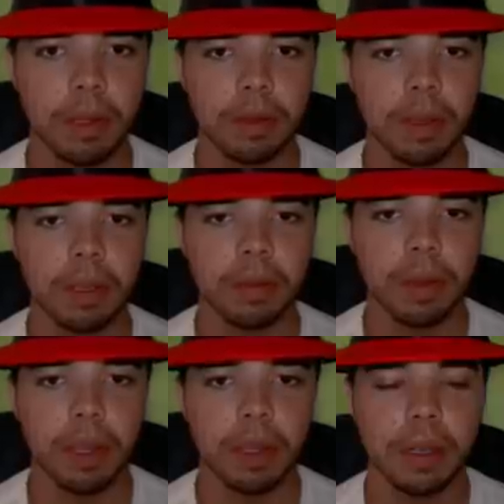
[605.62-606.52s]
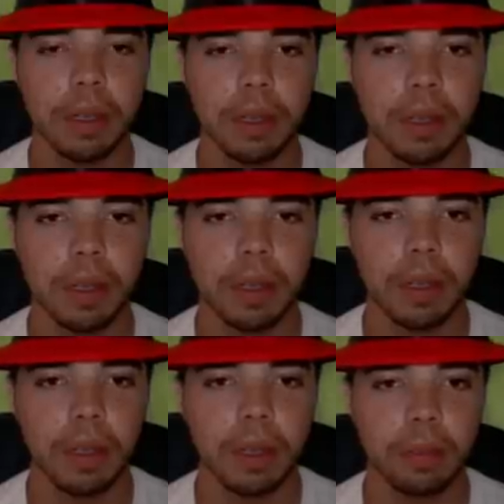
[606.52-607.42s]
Plays it right to Marega.
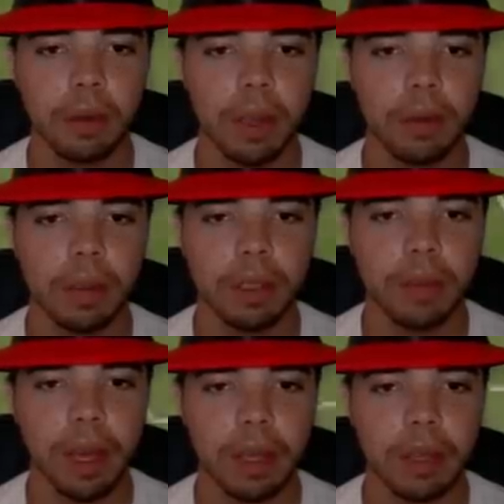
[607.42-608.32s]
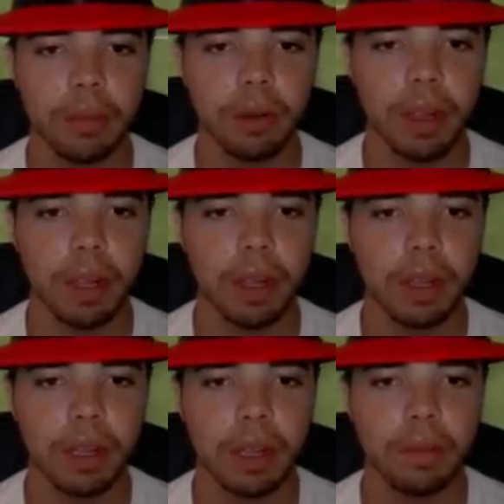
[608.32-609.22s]
Marega wants it back. Go, Marega.
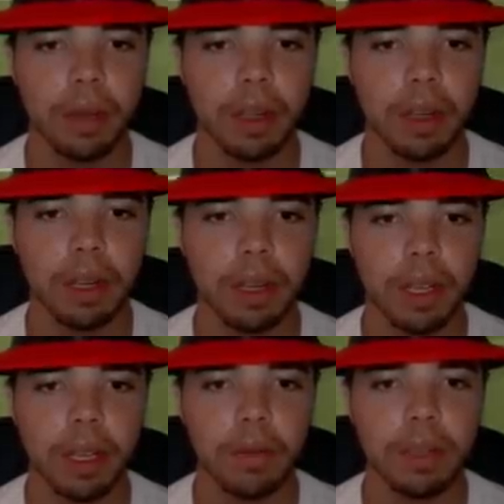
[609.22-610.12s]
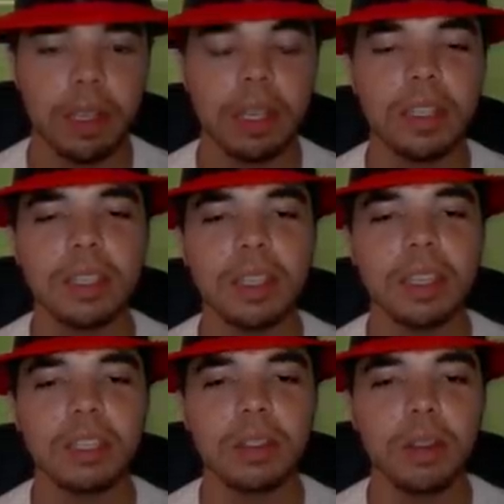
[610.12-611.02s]
Come on. He always he has to
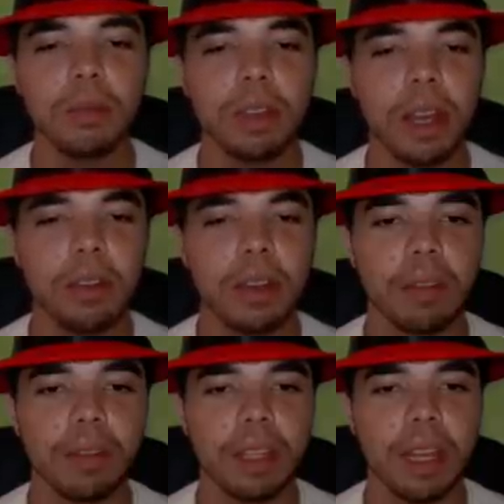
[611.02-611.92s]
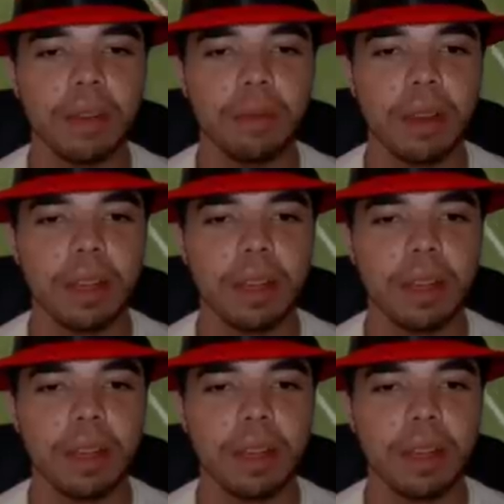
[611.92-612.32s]
like slow down every time.